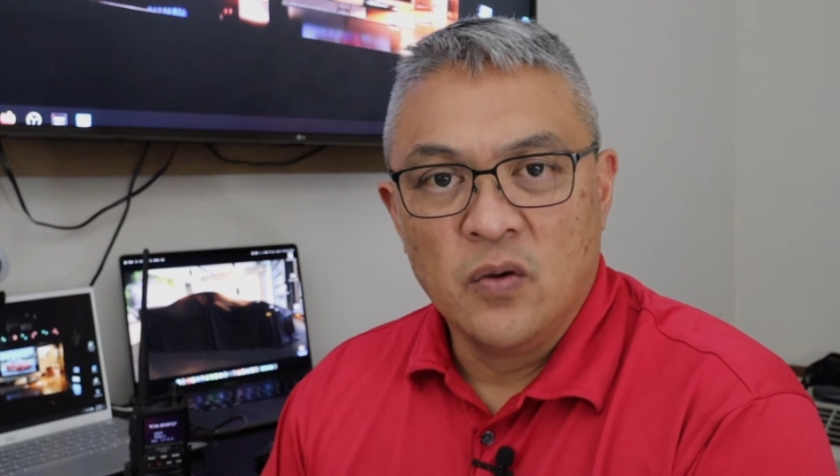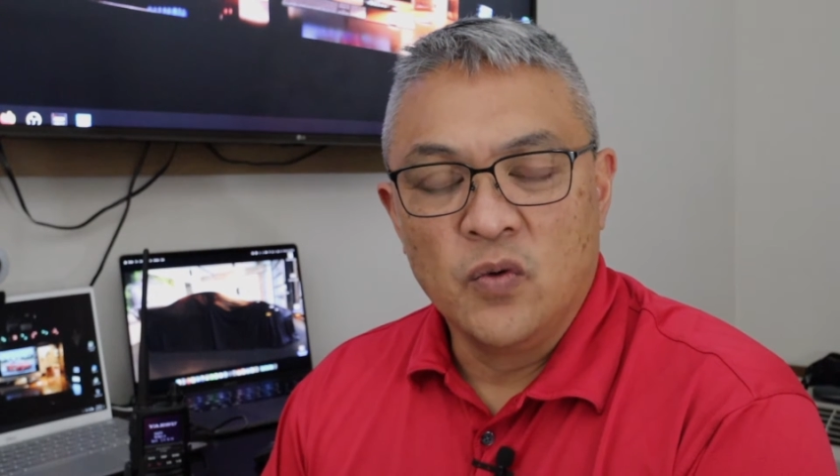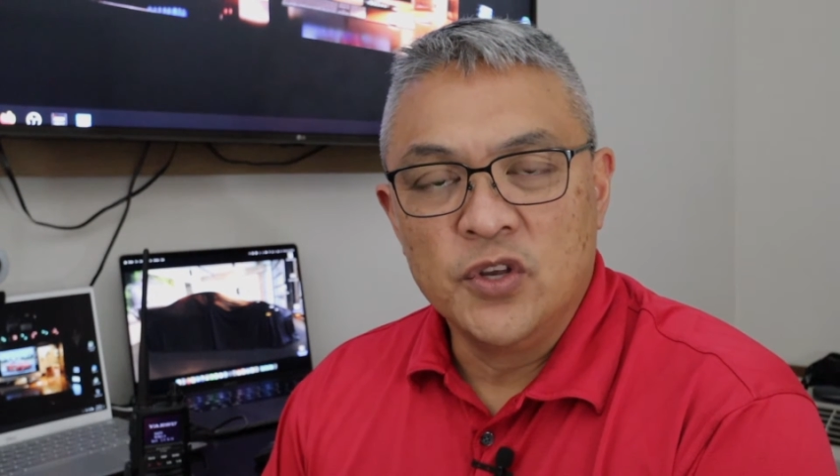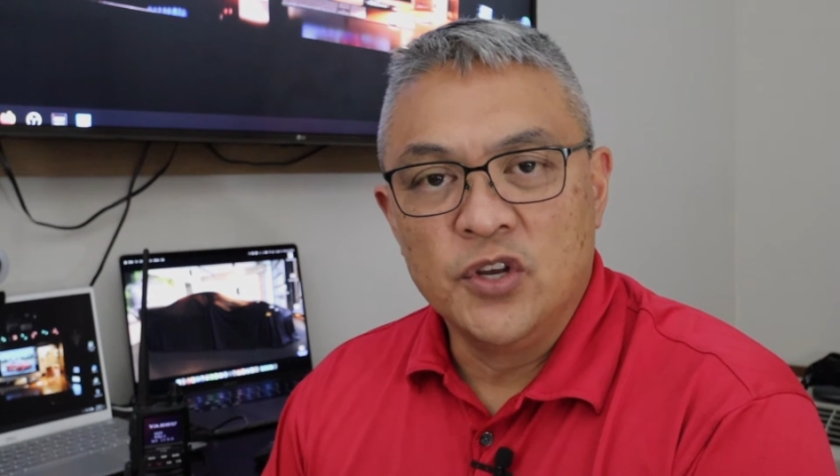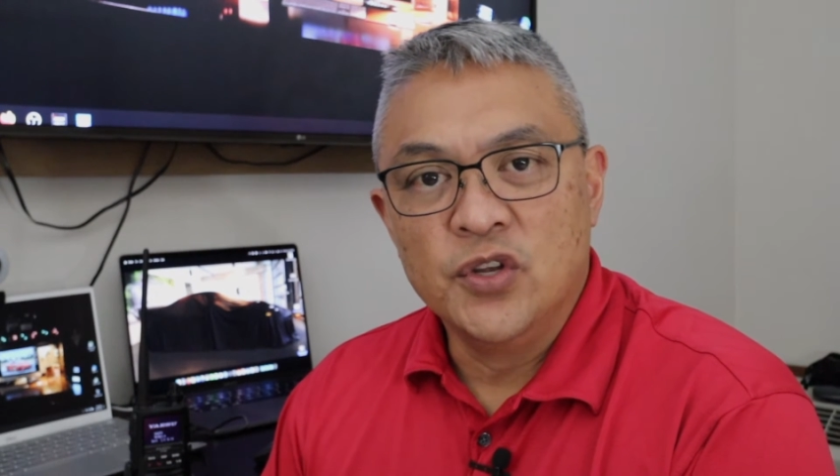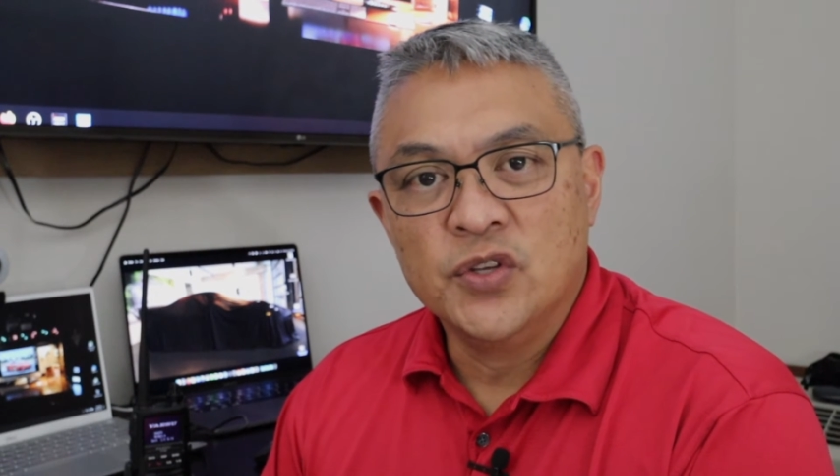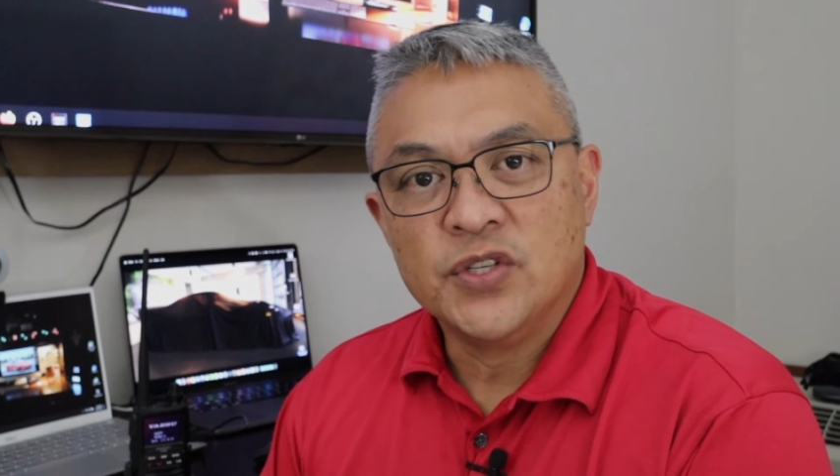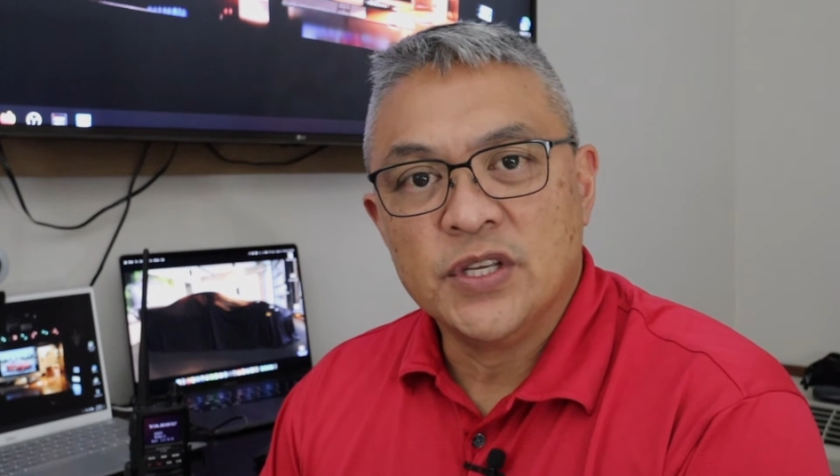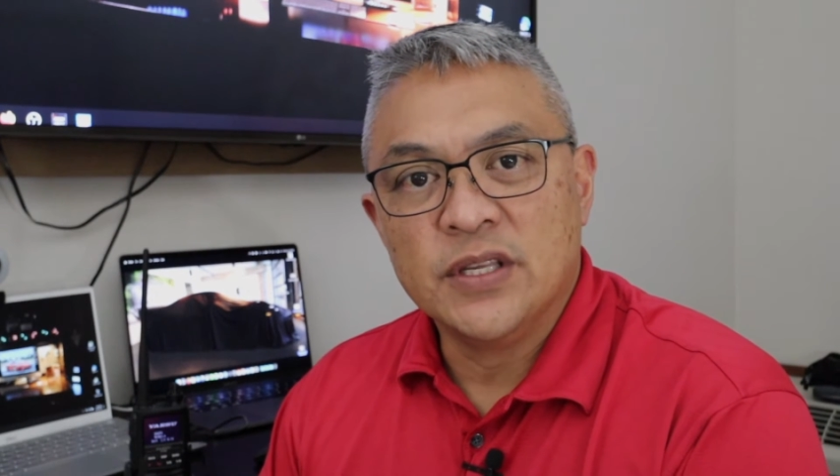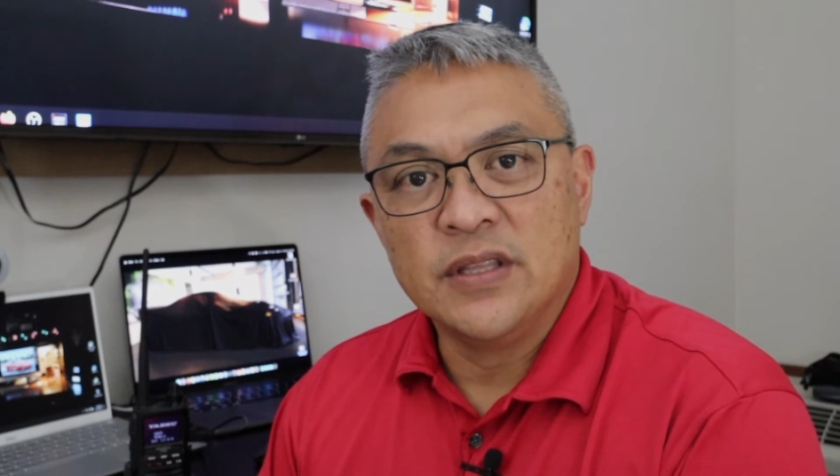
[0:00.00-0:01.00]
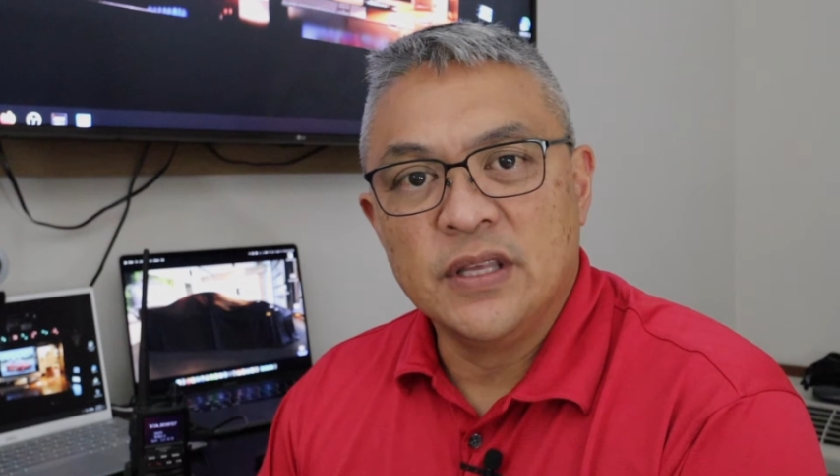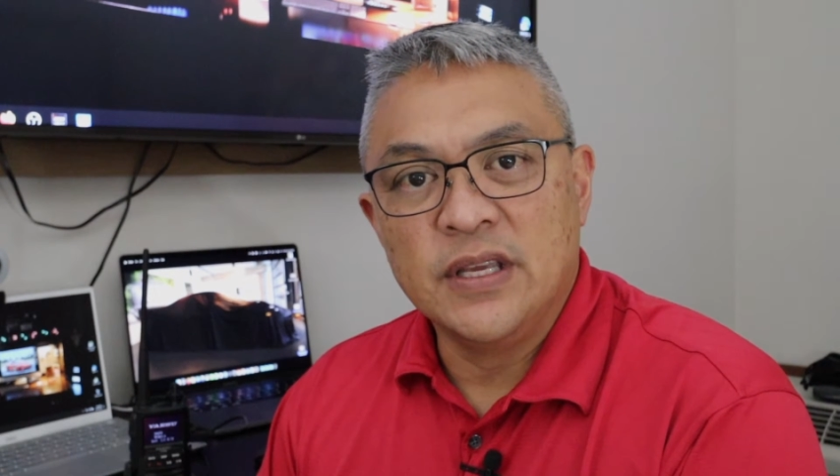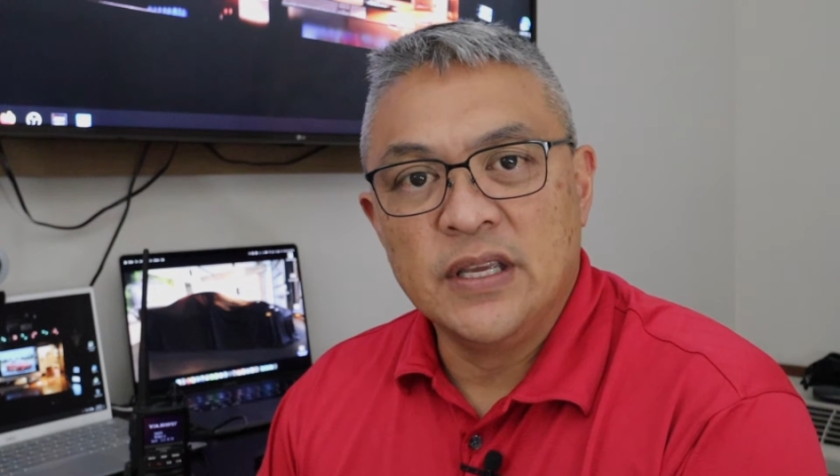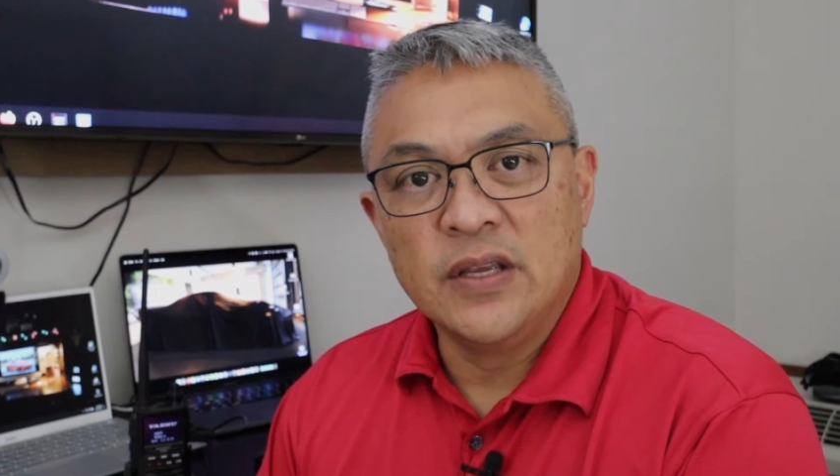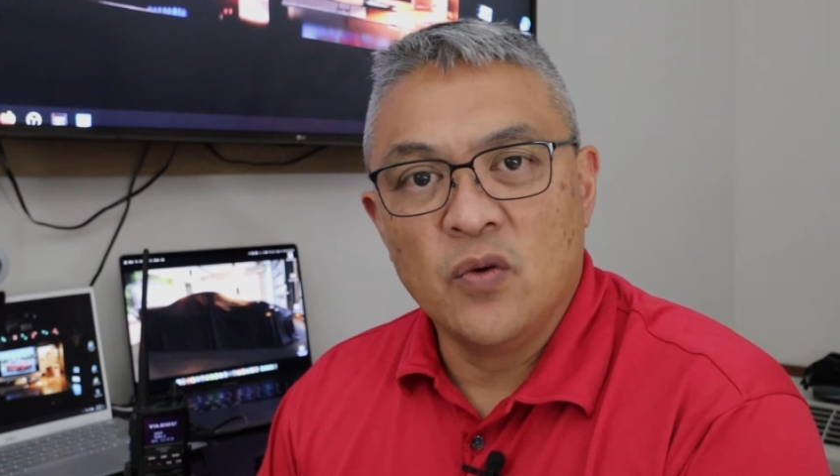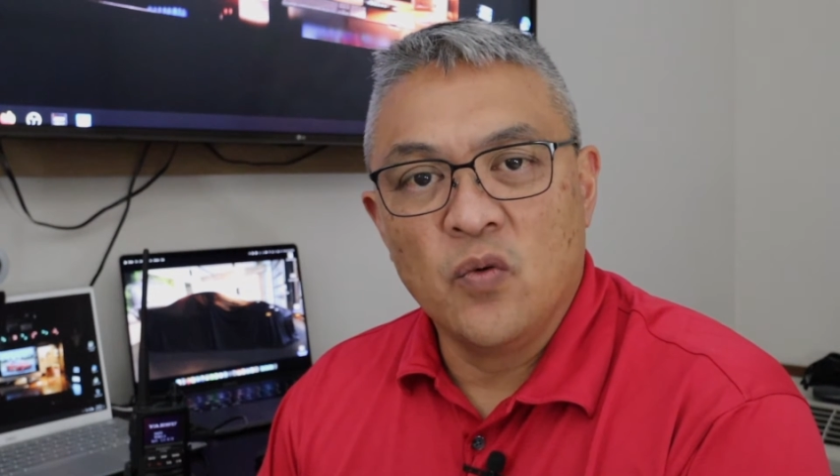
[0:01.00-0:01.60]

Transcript: when you're using the